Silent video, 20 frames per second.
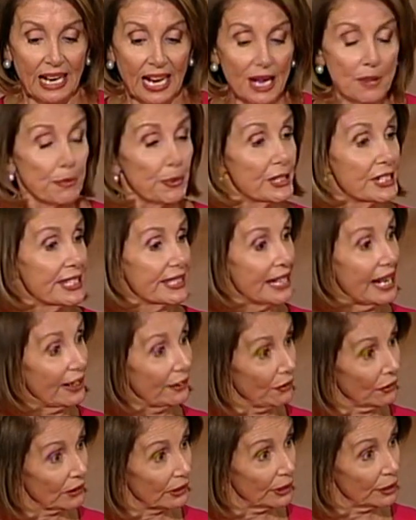I'm
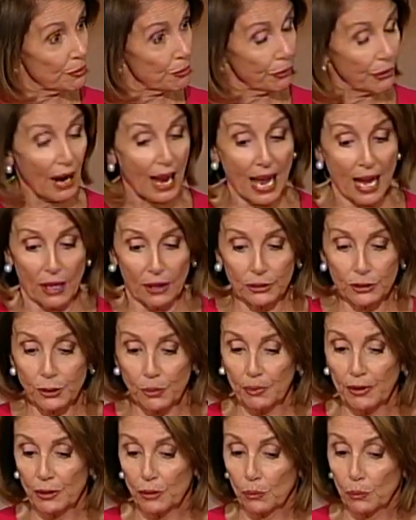particularly
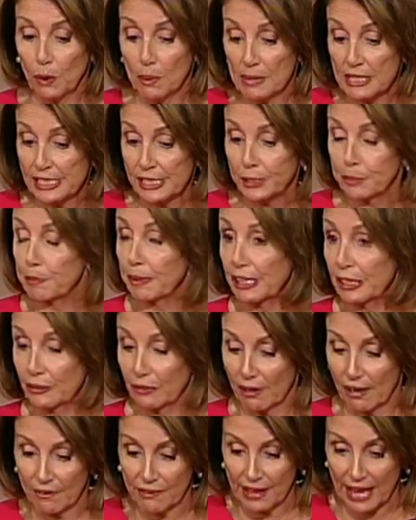proud to be the woman
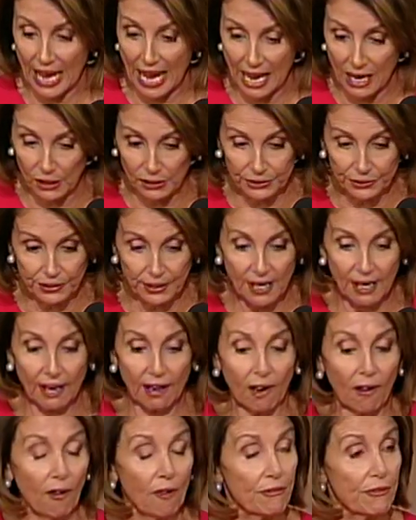Speaker of the House
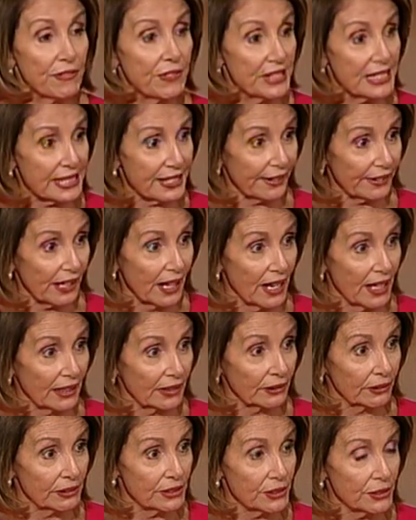of this
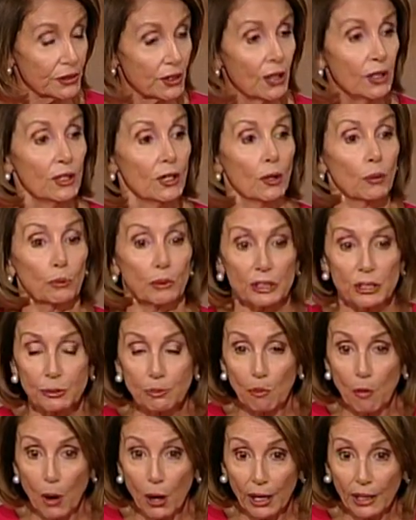Congress,
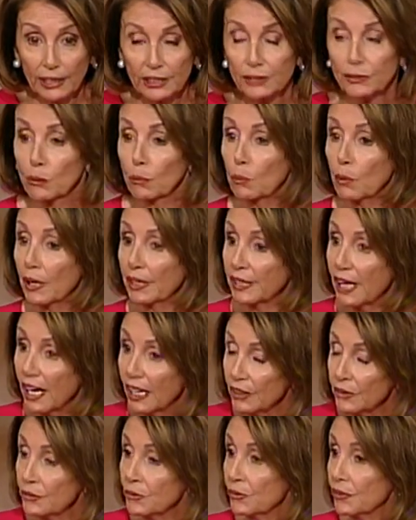which marks the
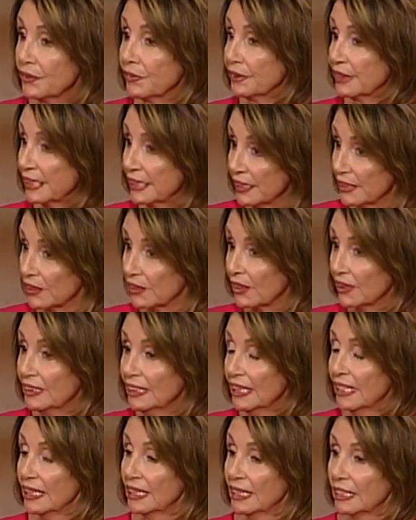100th
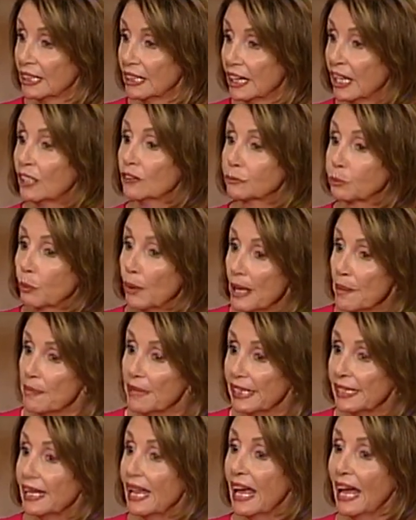year of
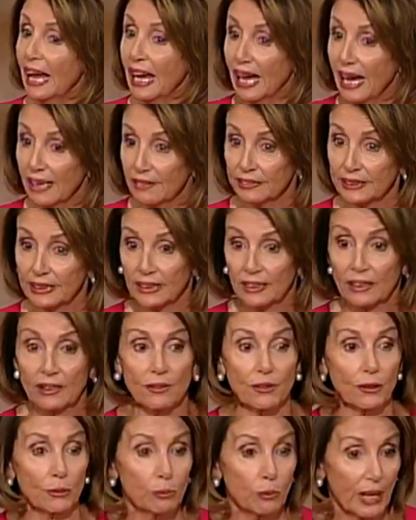women
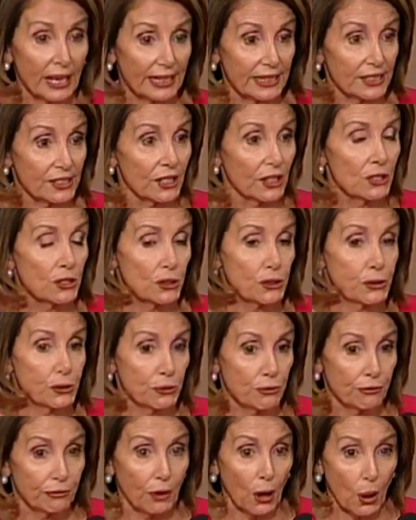having the right
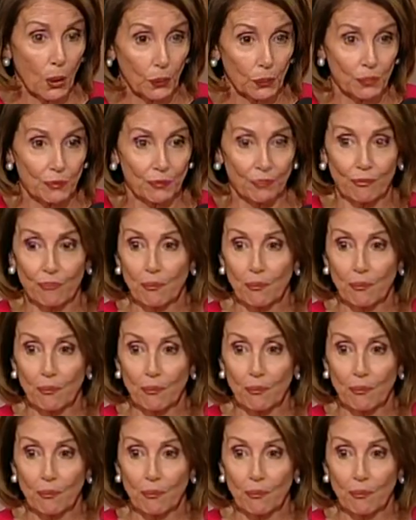to vote.